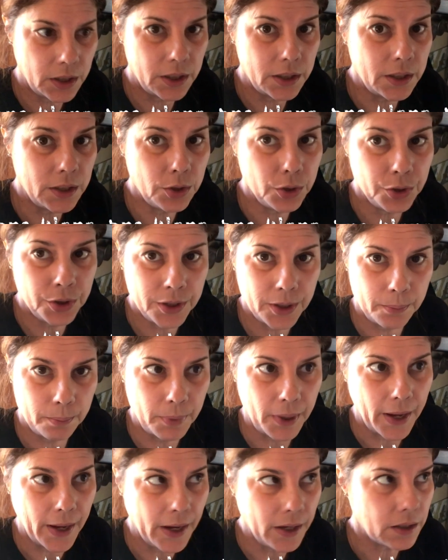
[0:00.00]
He didn't, couldn't get
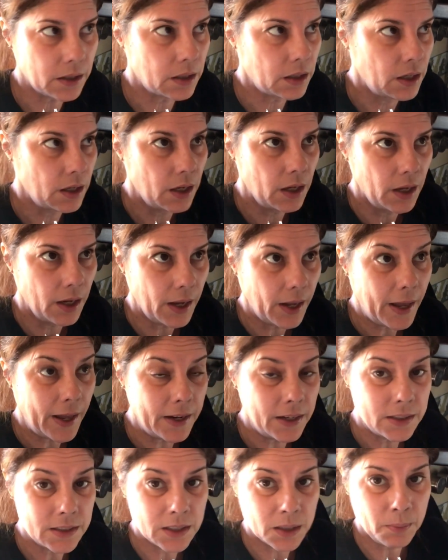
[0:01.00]
back.
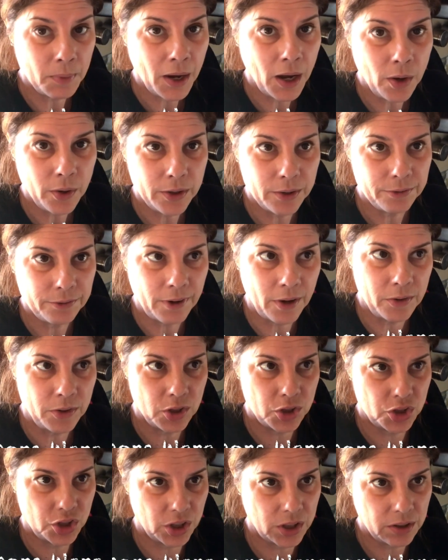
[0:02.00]
And somehow he found
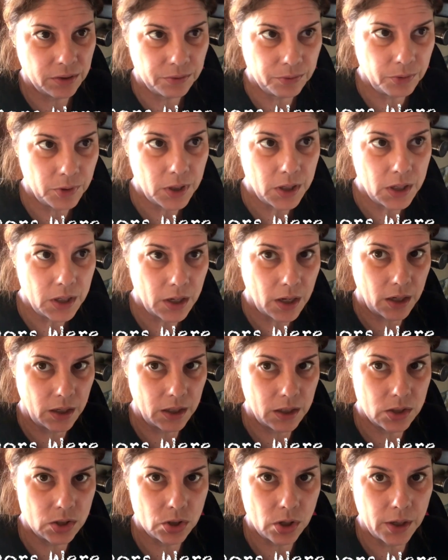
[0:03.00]
the chicken feed and
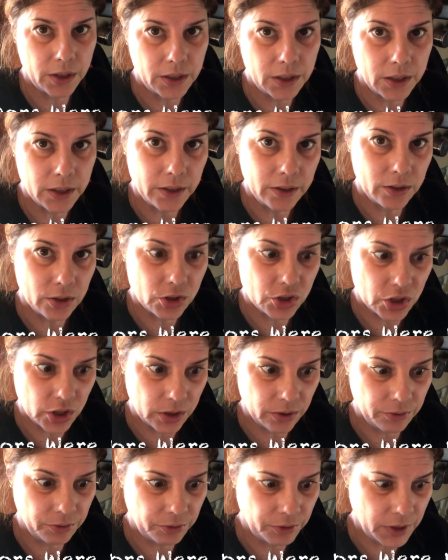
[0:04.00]
he started eating the
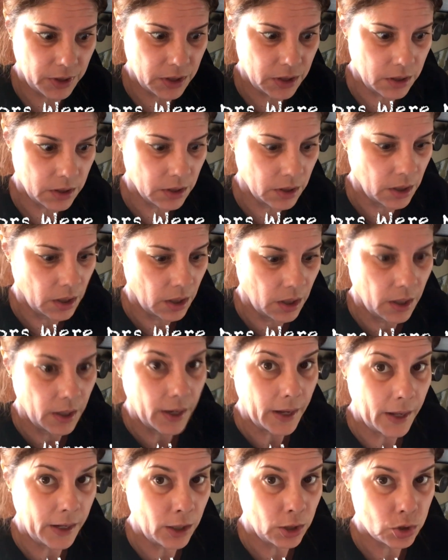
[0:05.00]
chicken feed.
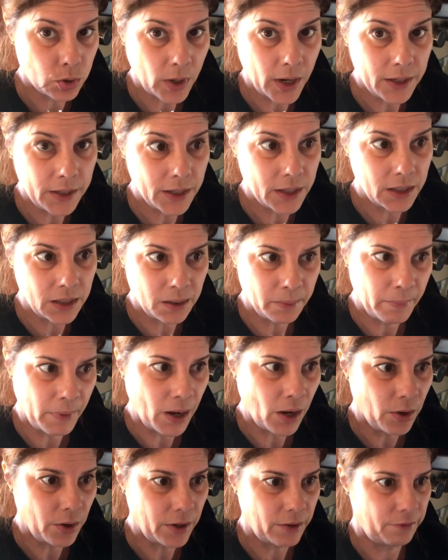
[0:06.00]
And I tried getting him
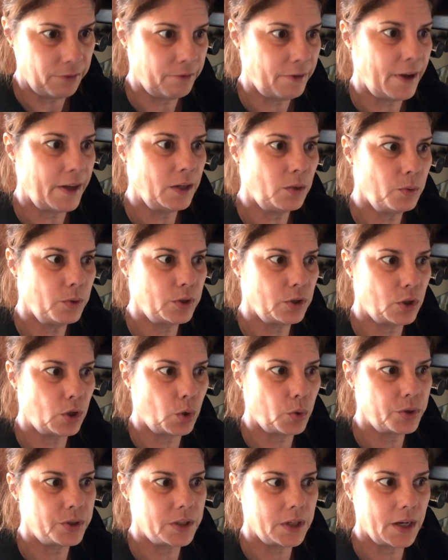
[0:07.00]
out and fighting with the
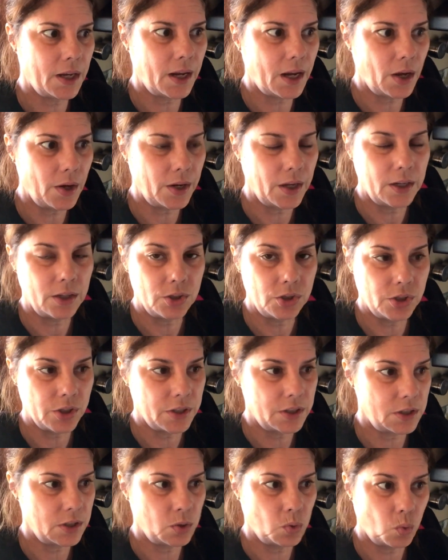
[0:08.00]
goat to get out and it
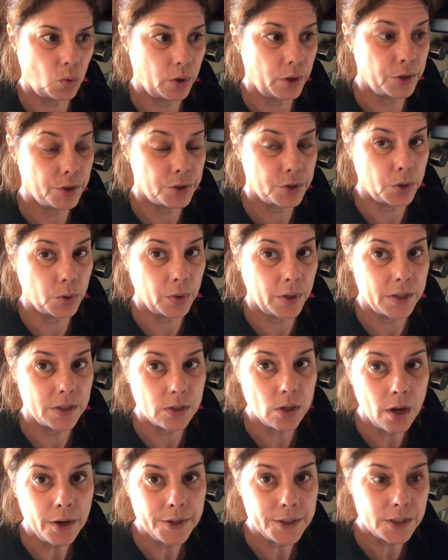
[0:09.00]
just didn't work. So
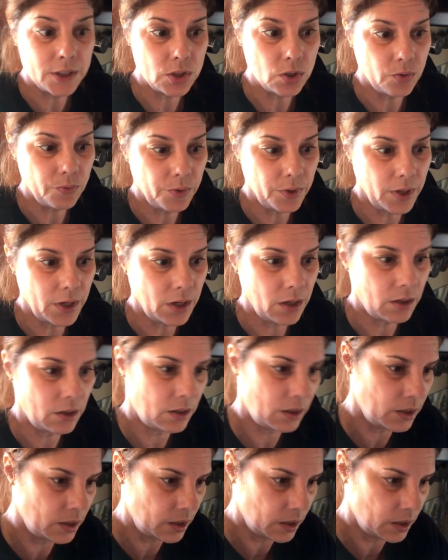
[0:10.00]
as long as he's over there,